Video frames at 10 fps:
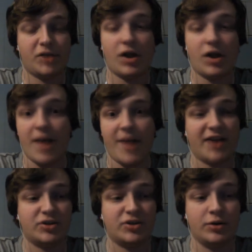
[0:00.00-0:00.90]

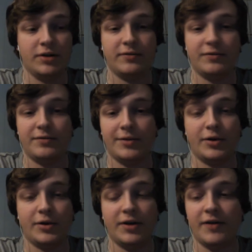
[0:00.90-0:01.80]
climax could have
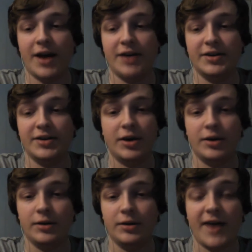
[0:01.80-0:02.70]
gotten
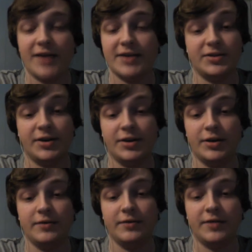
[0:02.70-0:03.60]
done a little faster. It
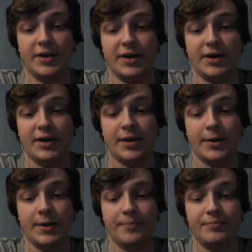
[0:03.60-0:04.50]
could
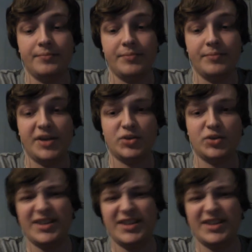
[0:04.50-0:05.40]
have, because
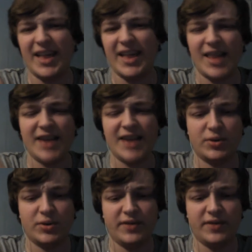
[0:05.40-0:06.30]
really it's like that last
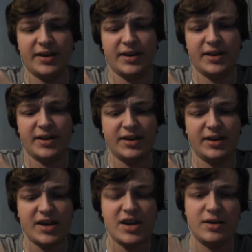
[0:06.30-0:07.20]
sort of like
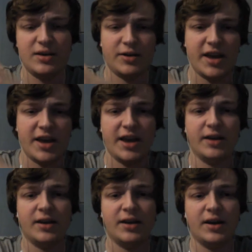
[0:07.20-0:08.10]
key they're
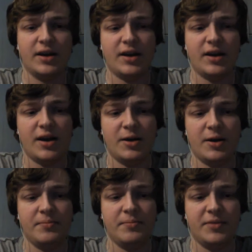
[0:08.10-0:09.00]
getting.
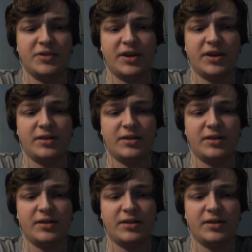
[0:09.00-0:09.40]
It was like